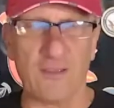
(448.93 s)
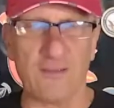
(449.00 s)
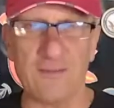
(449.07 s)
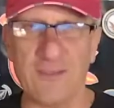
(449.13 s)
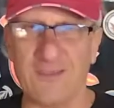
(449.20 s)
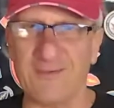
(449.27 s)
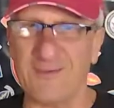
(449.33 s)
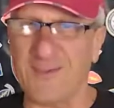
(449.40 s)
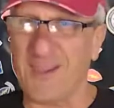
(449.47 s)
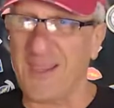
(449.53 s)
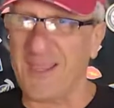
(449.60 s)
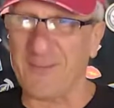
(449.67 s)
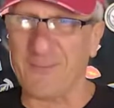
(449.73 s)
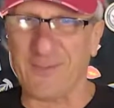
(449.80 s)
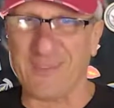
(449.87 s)
You
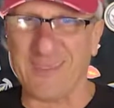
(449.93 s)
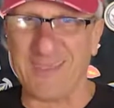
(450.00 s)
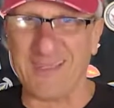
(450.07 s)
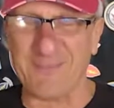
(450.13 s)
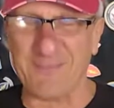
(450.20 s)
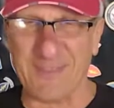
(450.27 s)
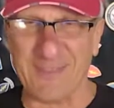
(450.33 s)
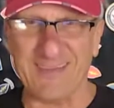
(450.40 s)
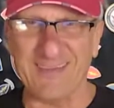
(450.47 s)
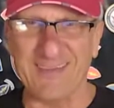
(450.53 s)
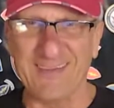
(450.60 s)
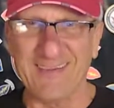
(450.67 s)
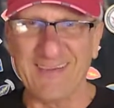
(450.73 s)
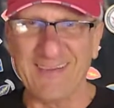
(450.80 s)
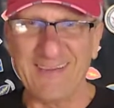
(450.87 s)
got to be kidding me.
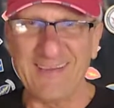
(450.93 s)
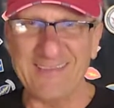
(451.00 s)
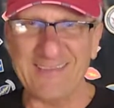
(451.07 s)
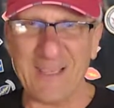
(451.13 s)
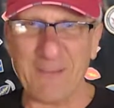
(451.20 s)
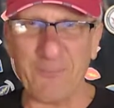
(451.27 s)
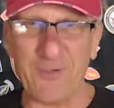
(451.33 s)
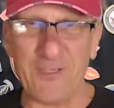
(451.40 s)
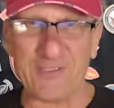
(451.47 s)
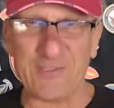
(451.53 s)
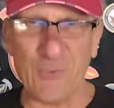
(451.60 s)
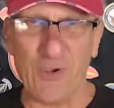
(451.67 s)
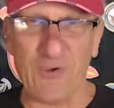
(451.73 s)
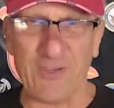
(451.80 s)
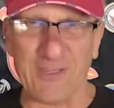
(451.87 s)
This is like
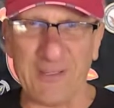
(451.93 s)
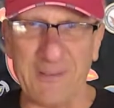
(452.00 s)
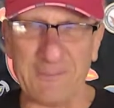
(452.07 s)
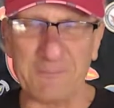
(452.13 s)
prehistoric.